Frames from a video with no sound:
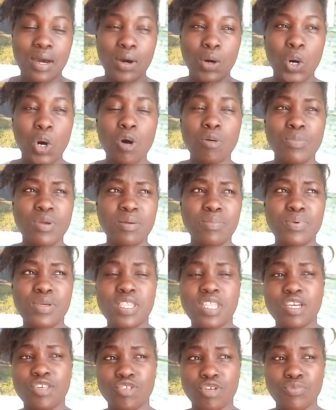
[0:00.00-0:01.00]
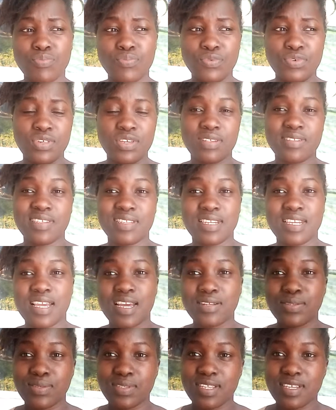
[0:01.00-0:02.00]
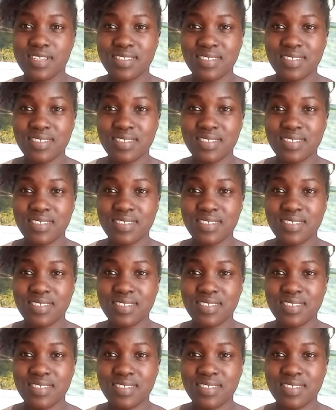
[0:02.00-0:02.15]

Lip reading: or maybe the shop which is near to the